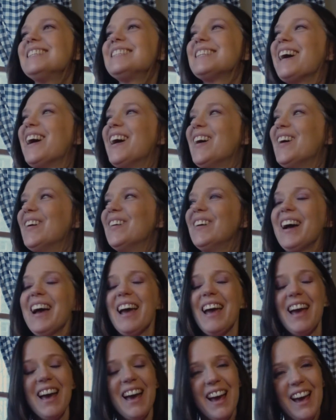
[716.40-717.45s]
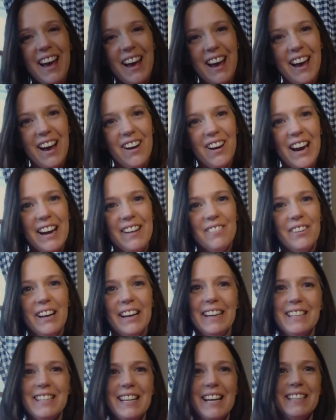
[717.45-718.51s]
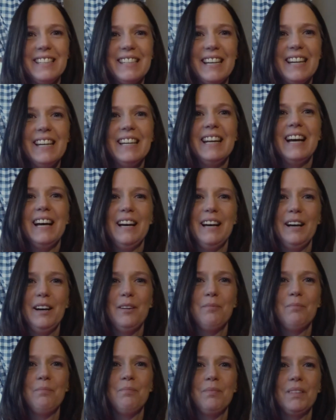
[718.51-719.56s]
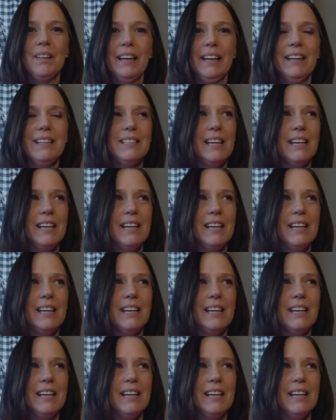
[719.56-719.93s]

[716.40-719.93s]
so, all right, well, I guess that's it. Um, like I